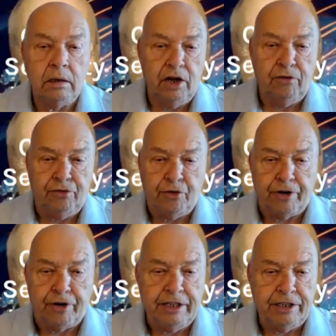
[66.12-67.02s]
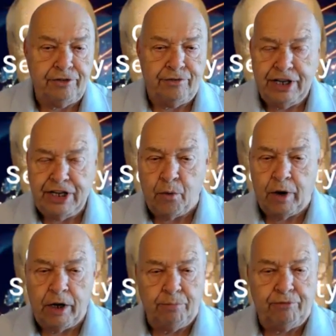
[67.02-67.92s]
If you find this video
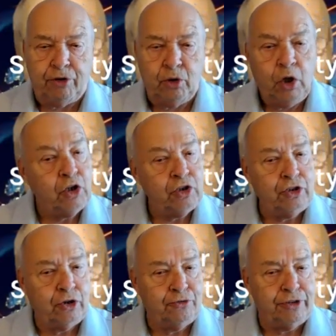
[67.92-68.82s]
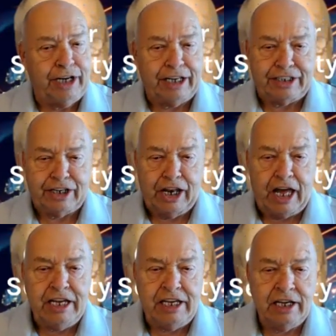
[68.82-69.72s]
helpful, don't forget to
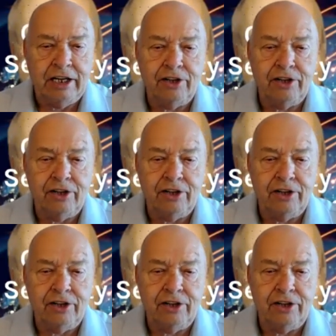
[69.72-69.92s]
like,